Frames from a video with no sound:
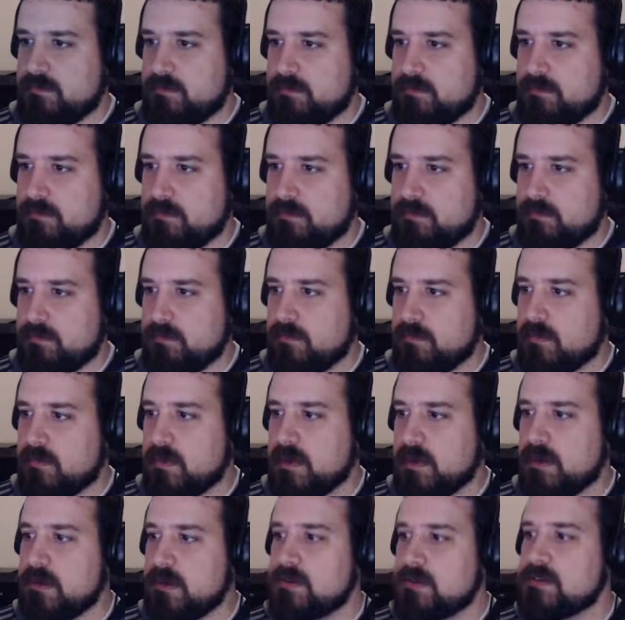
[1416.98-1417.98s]

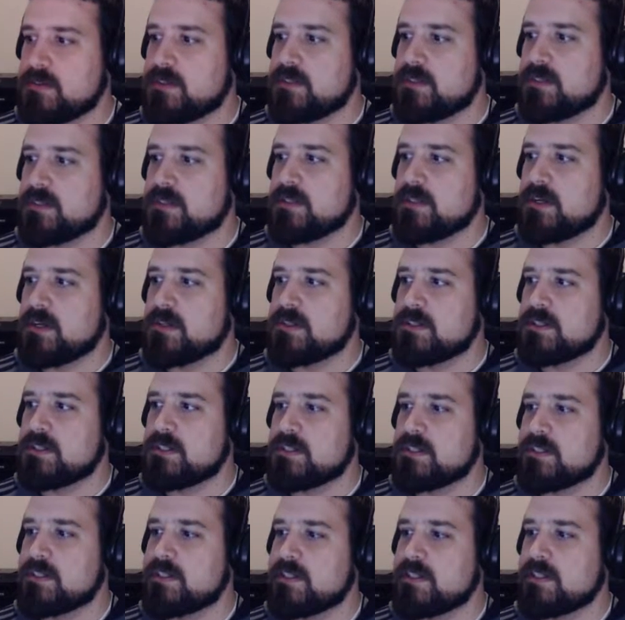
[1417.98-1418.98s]

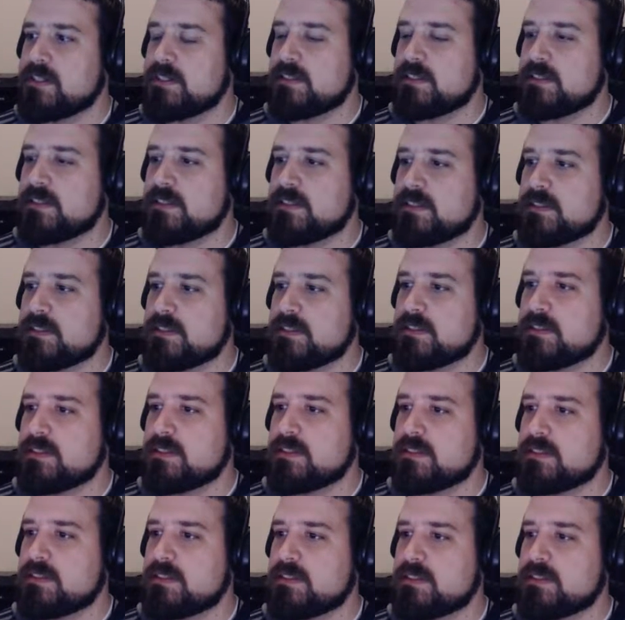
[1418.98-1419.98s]

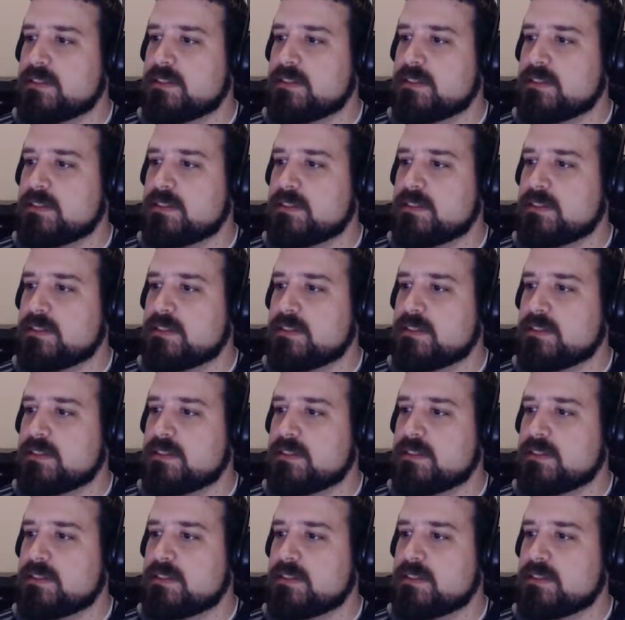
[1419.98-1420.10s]
Nothing is said.